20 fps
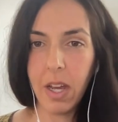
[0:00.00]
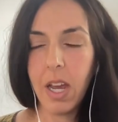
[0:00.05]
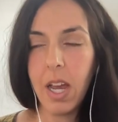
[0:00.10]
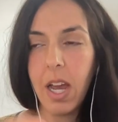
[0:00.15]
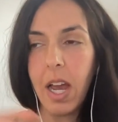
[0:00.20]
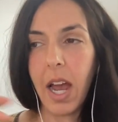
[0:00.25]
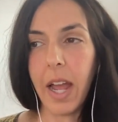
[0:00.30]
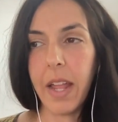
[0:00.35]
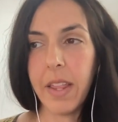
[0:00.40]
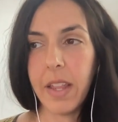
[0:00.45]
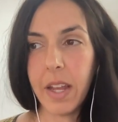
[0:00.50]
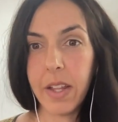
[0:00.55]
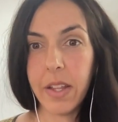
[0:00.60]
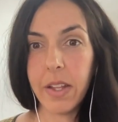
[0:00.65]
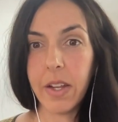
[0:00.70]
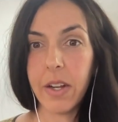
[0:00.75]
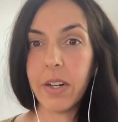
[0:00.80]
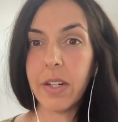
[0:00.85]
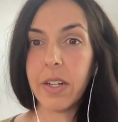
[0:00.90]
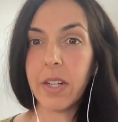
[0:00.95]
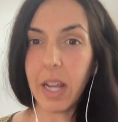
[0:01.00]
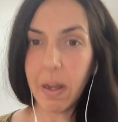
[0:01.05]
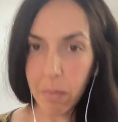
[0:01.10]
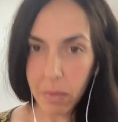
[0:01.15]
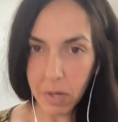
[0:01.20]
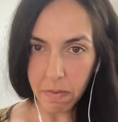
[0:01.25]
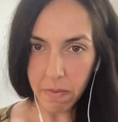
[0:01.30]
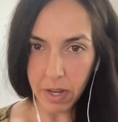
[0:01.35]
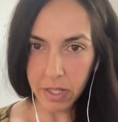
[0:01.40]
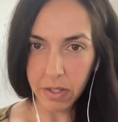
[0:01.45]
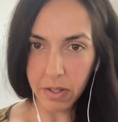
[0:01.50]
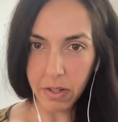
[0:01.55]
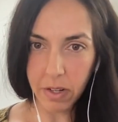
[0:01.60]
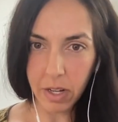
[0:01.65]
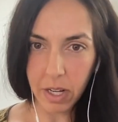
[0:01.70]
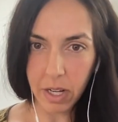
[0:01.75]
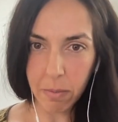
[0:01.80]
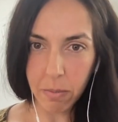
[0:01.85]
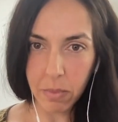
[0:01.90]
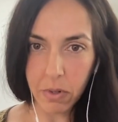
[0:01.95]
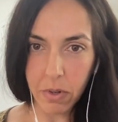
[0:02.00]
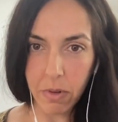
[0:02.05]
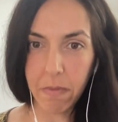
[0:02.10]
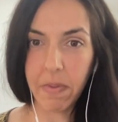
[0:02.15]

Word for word: And then there's empty vessel names or